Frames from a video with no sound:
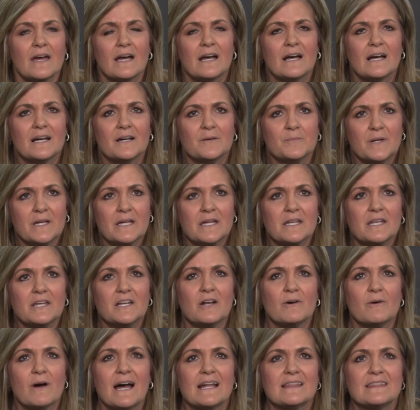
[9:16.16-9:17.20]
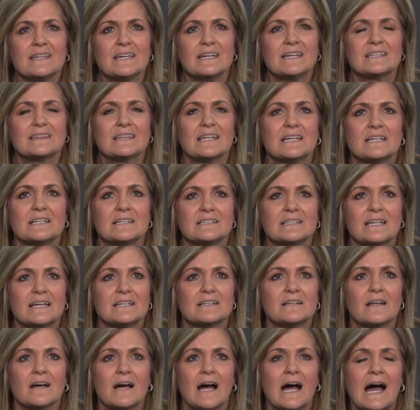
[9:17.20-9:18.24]
Um, you know, I think that
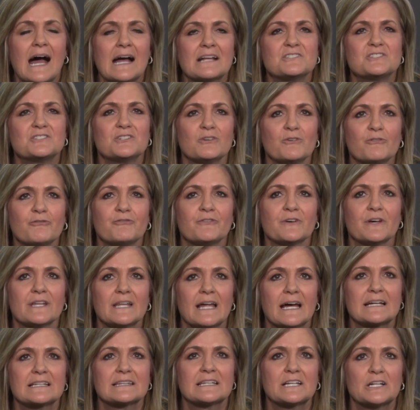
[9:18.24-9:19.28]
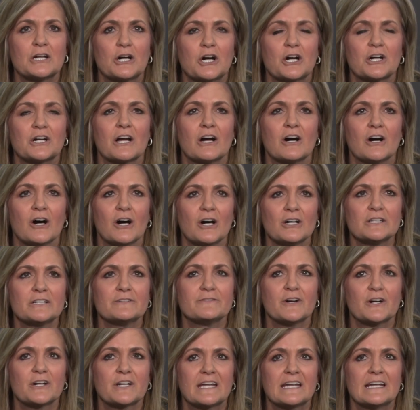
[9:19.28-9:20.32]
that I do feel like that our all
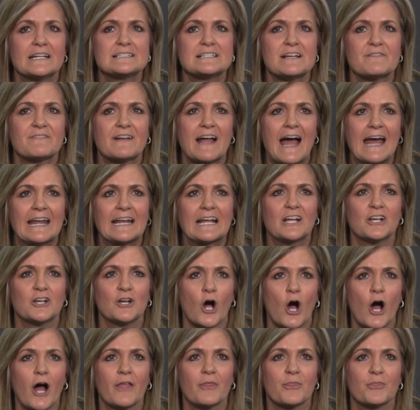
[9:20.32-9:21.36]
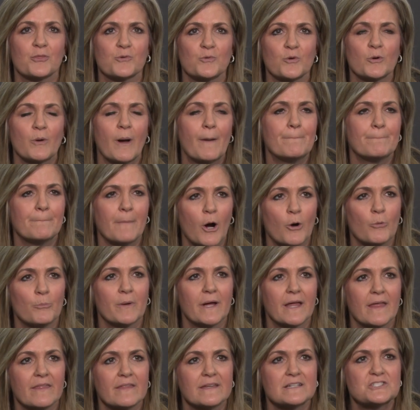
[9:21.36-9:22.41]
of our kids have kind of gone through a
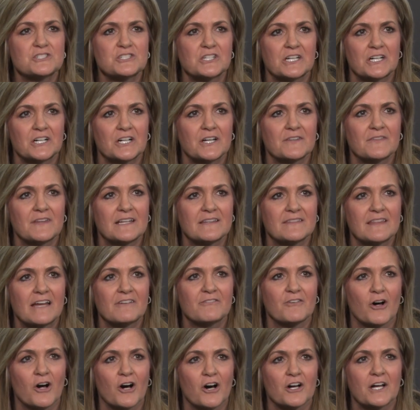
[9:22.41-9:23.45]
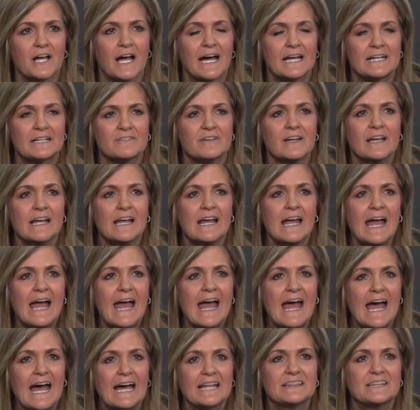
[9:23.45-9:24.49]
moment this year. I think they've all kind of
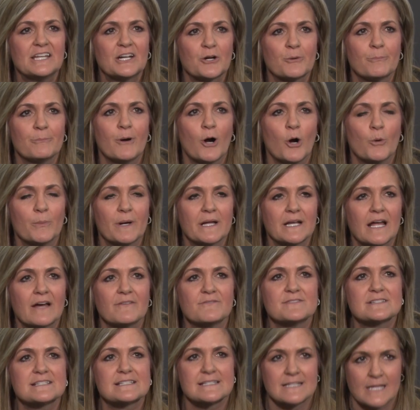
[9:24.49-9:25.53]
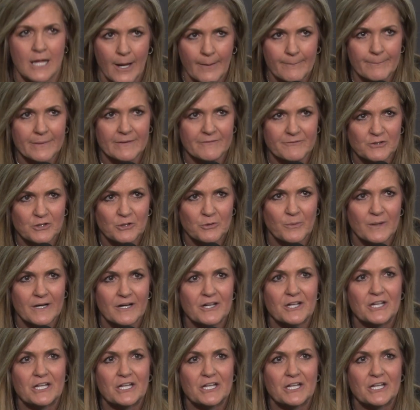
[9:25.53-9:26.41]
had their moment of slump, if you will.